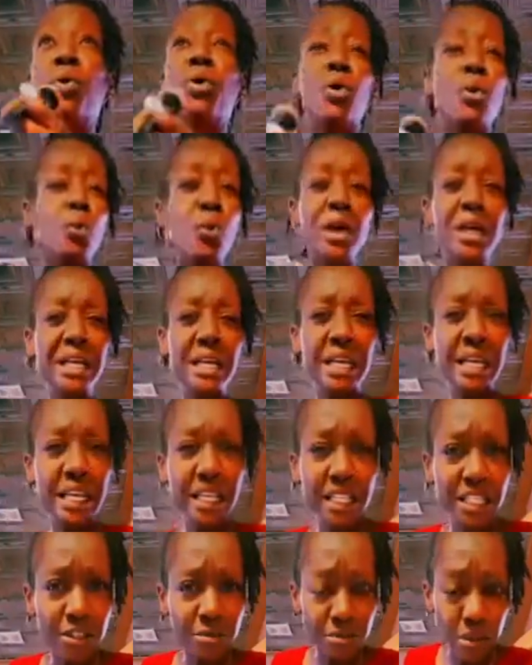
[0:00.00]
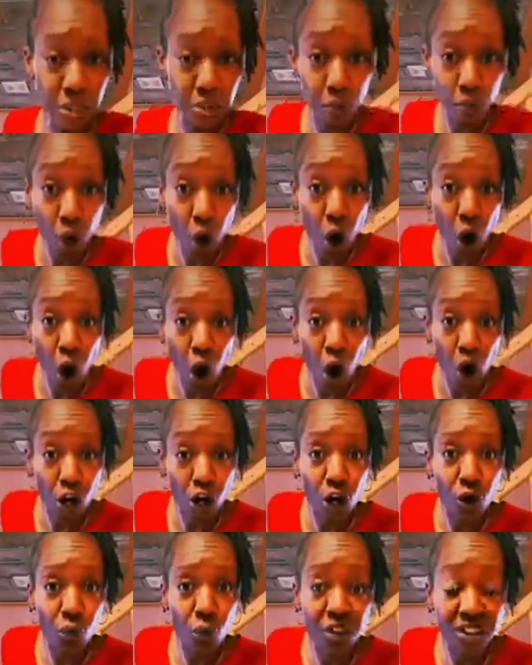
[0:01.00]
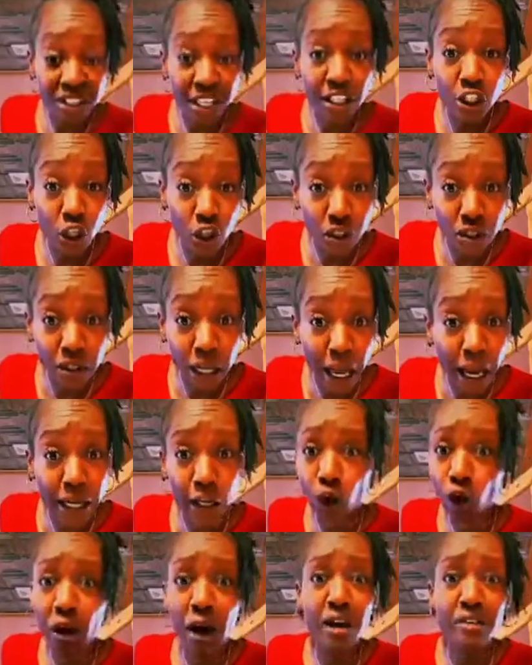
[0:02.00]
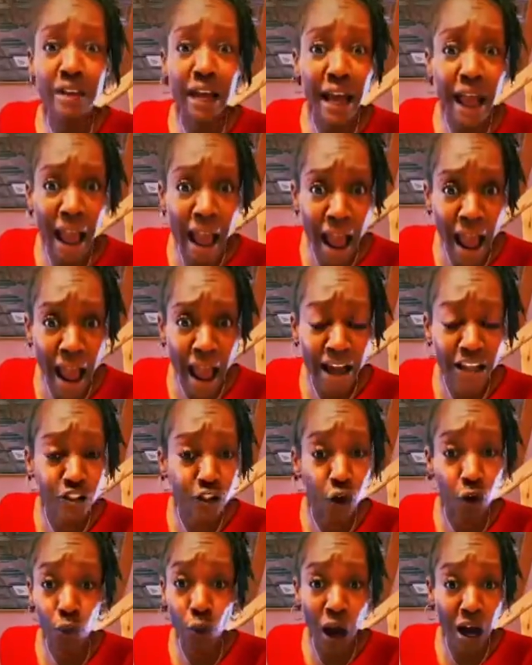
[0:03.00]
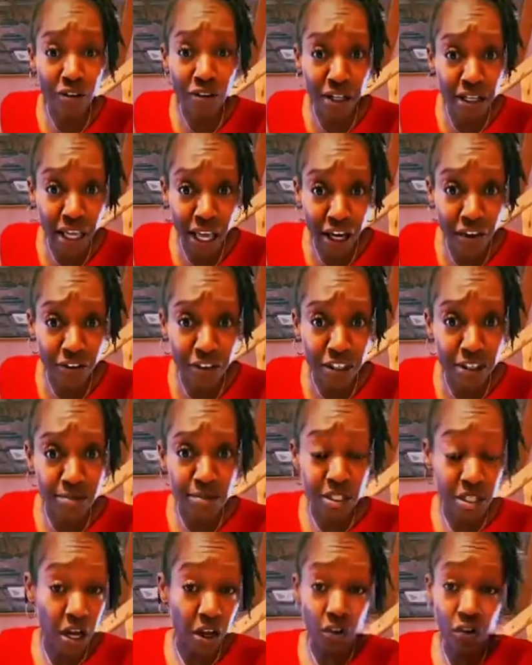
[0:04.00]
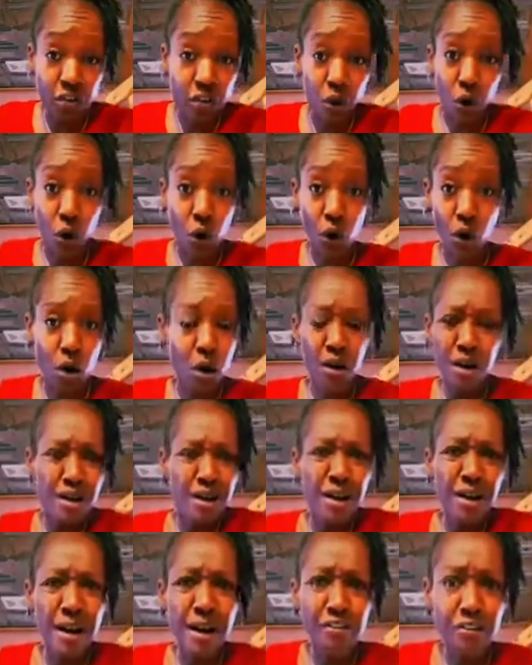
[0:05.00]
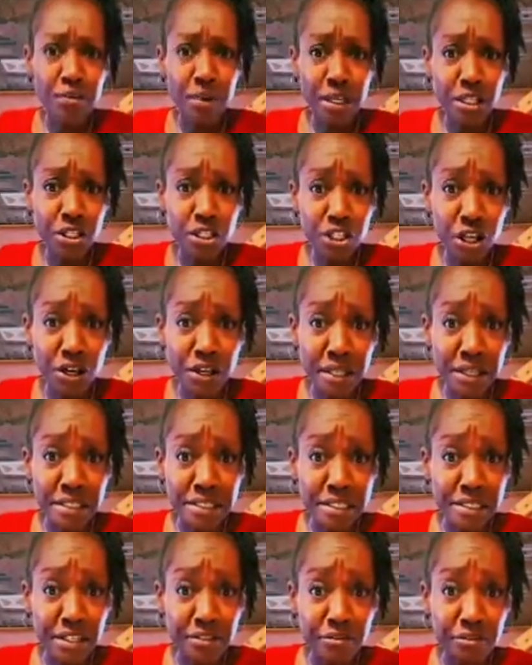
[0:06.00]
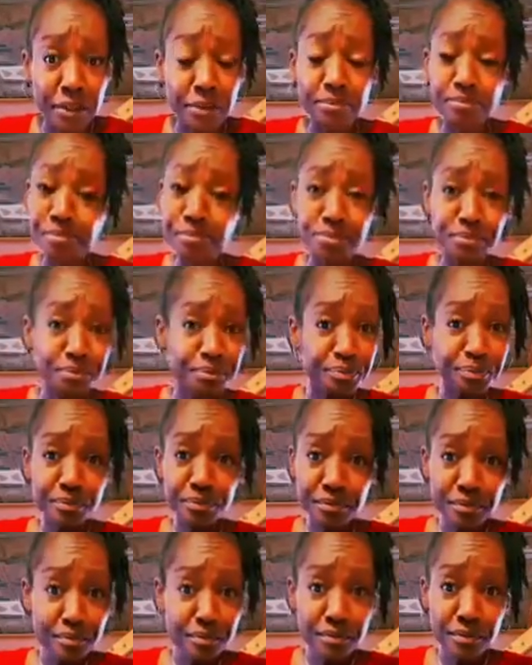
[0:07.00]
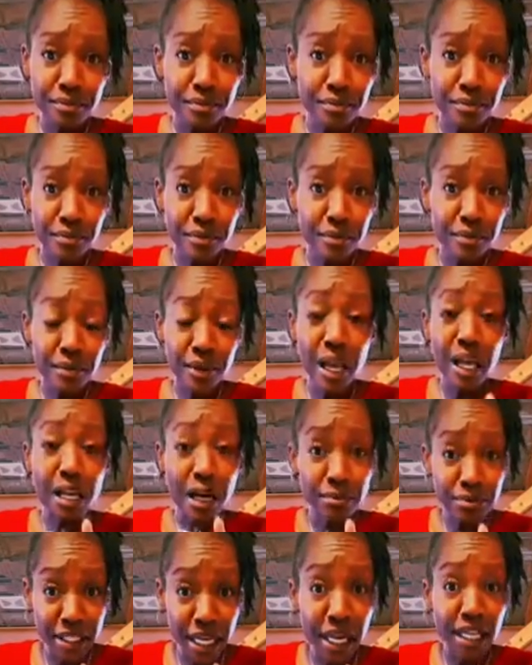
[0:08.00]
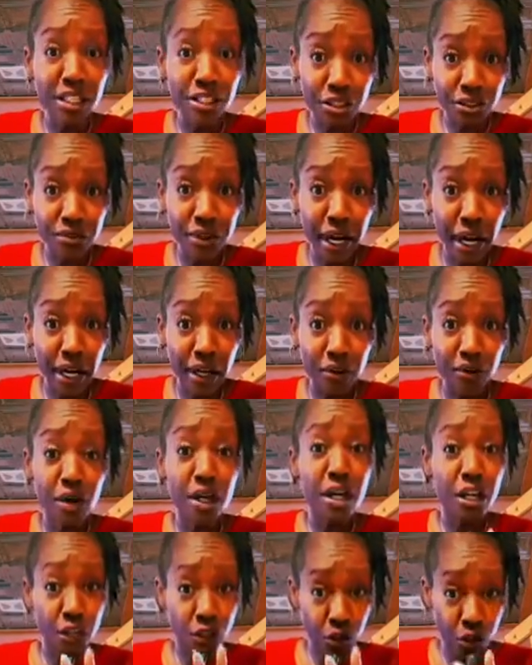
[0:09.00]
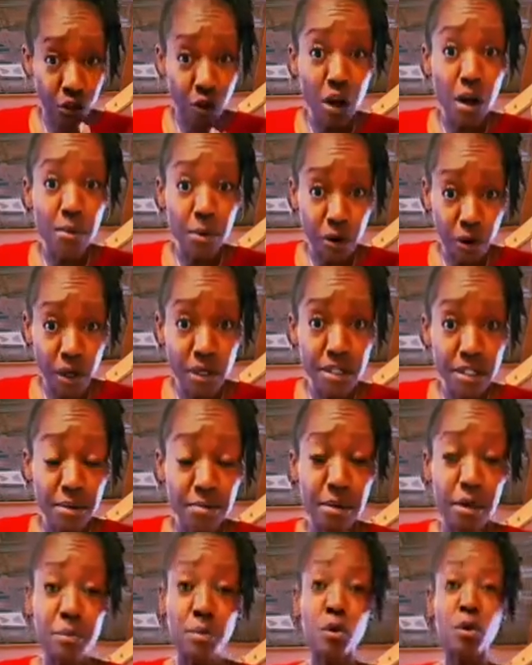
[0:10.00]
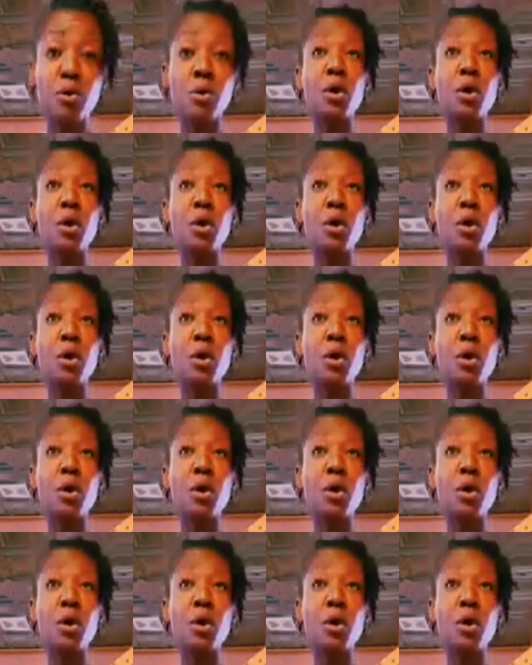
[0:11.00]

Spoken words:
what healing people are or what they look like or how they act or how they carry themselves, or everybody's journey is different. And I'm telling you now, you're going to come across some people who